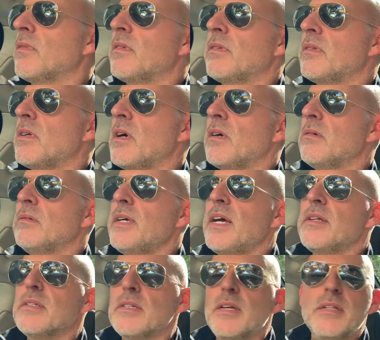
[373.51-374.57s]
So
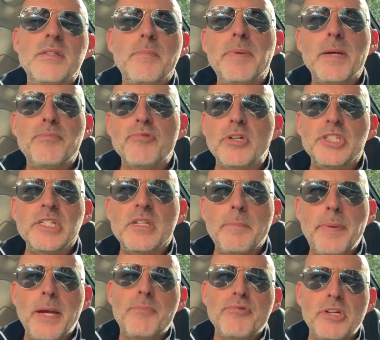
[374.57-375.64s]
yes, it's a big project. It's a
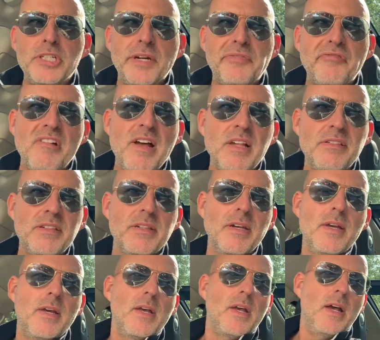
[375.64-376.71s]
big project for us.
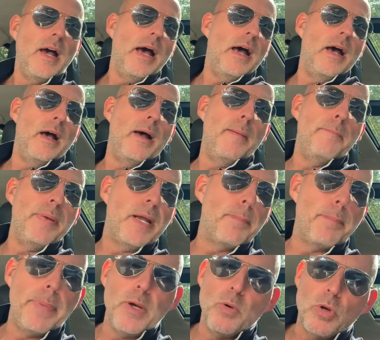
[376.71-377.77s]
Big
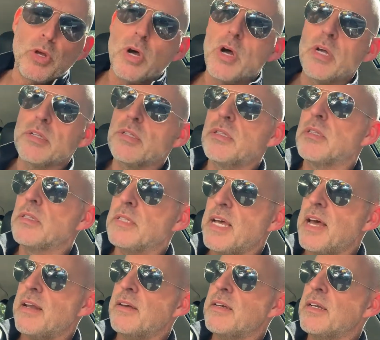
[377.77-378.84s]
build costs,
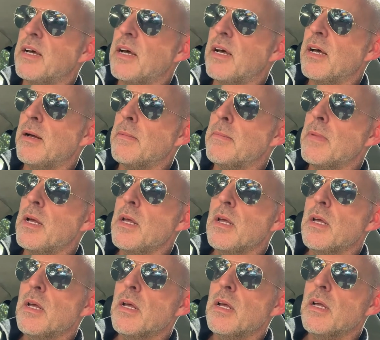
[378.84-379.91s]
and
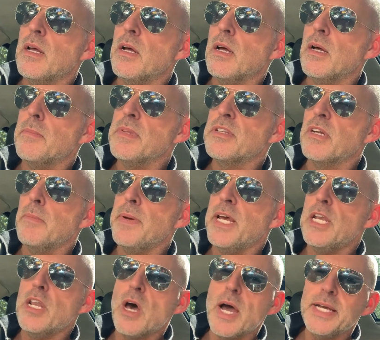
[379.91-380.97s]
it's going to be
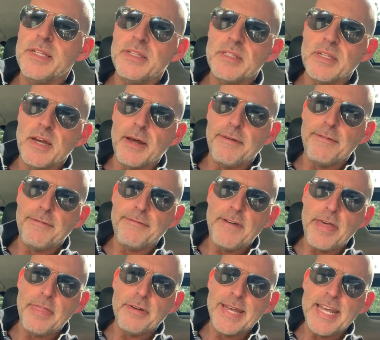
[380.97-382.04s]
a nice
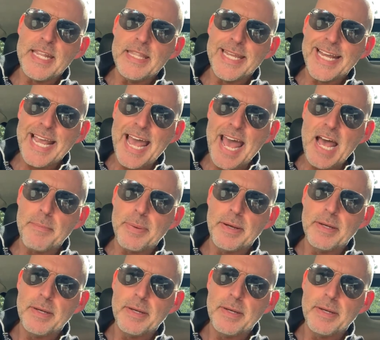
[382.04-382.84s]
feather in the cap,